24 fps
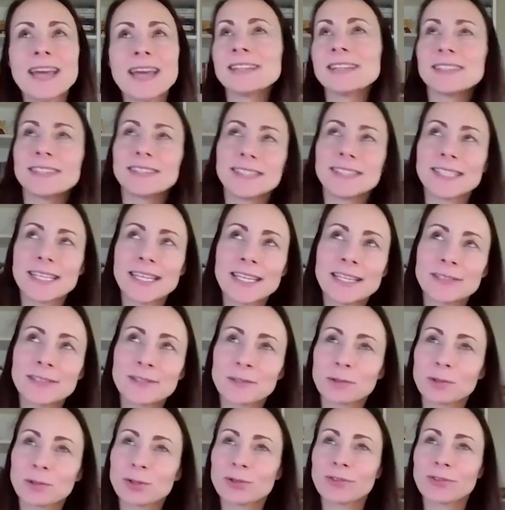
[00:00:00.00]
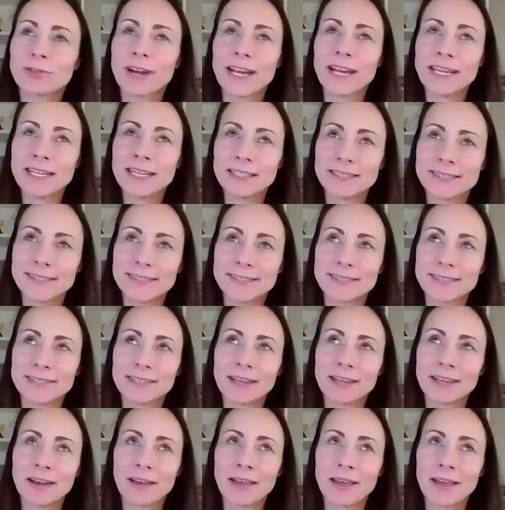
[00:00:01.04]
tendencies or traits,
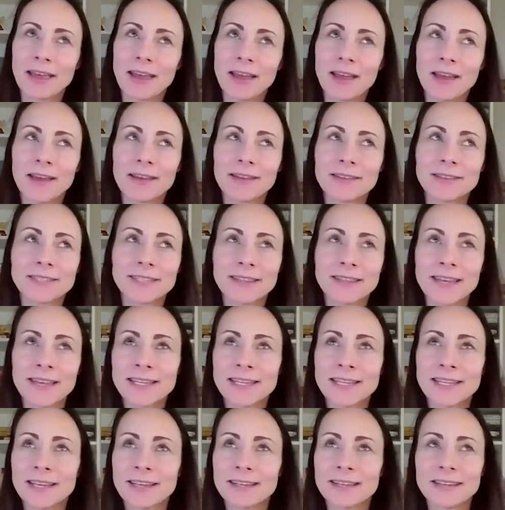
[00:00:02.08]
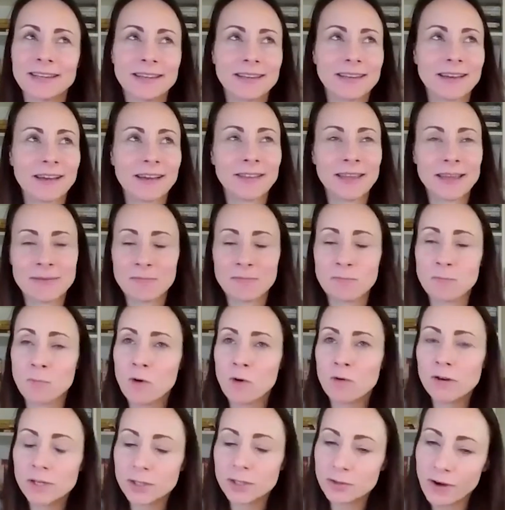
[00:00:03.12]
are they
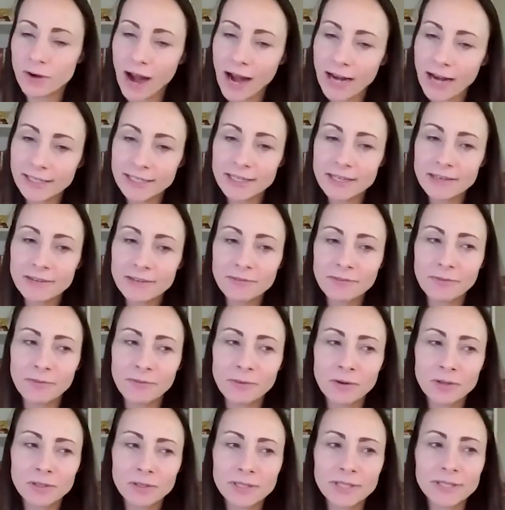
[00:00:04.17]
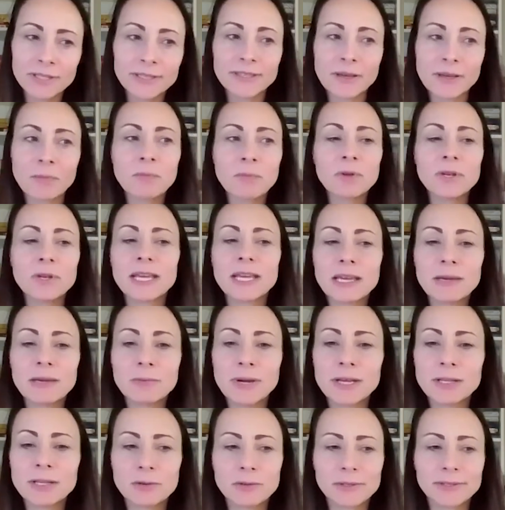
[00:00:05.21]
more attractive to somebody
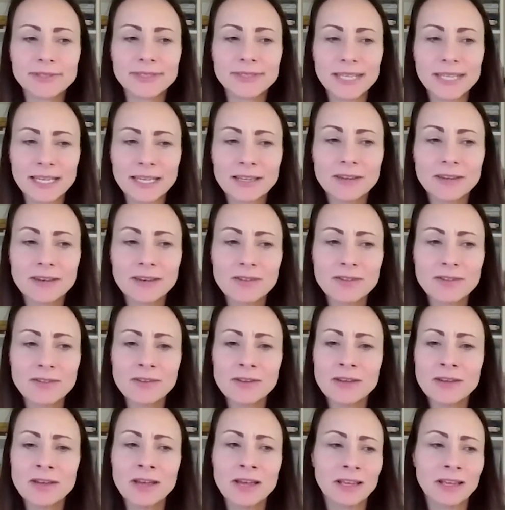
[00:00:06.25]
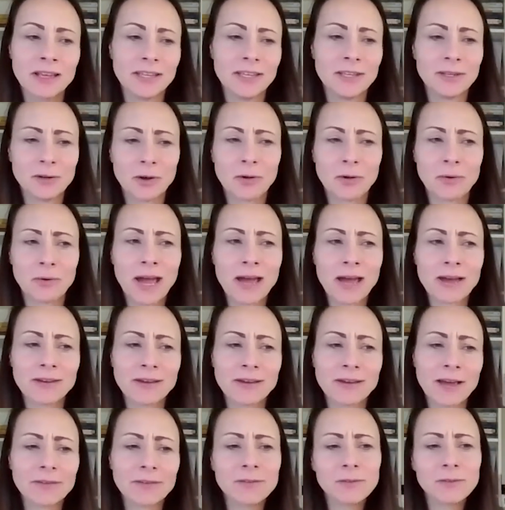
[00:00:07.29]
when you're single?
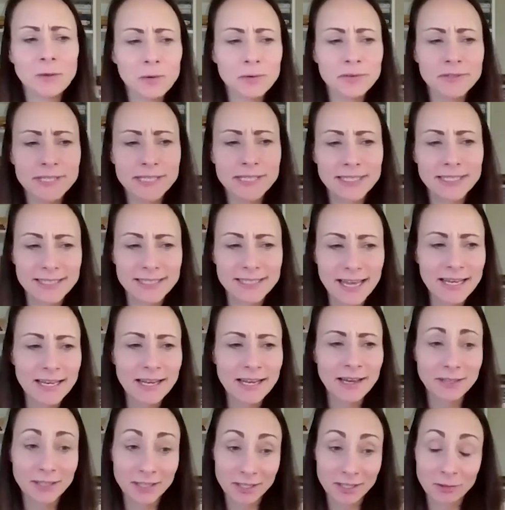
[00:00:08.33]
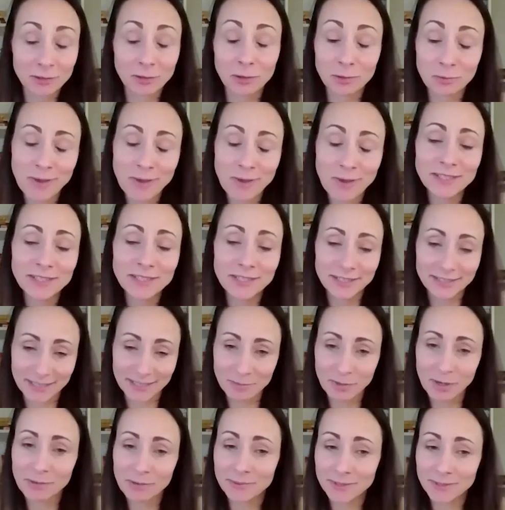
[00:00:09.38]
How do those things stand out? You mentioned
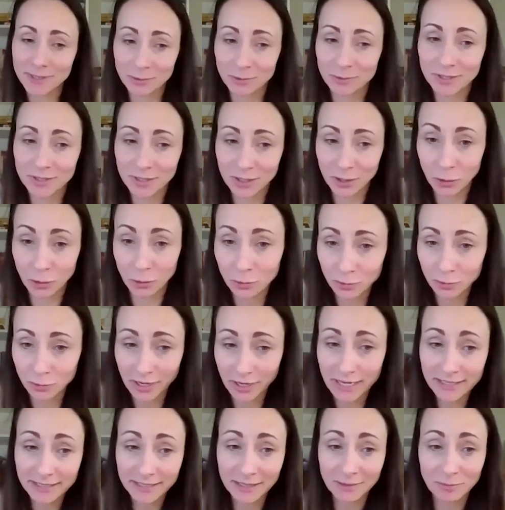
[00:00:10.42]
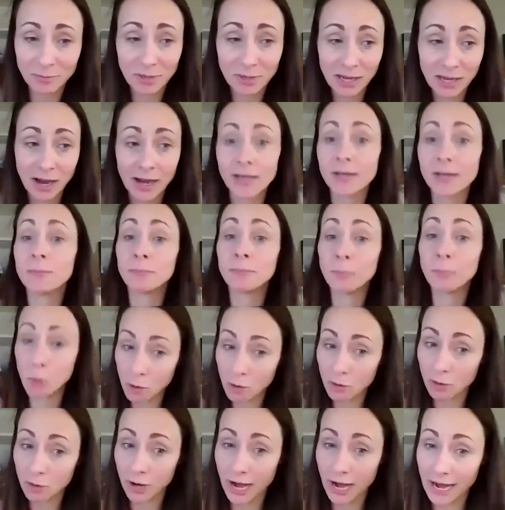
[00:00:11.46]
sometimes those secure traits can be kind of
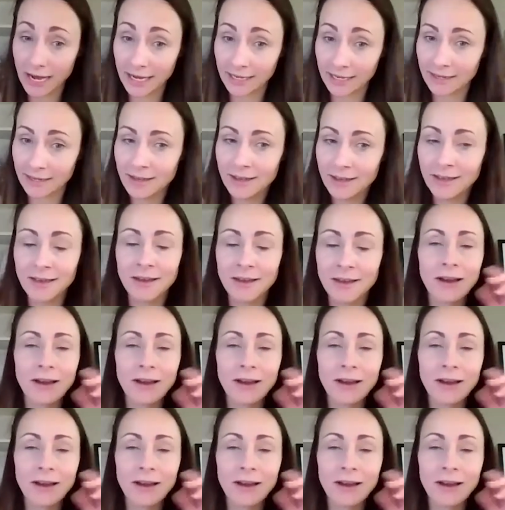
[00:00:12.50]
boring.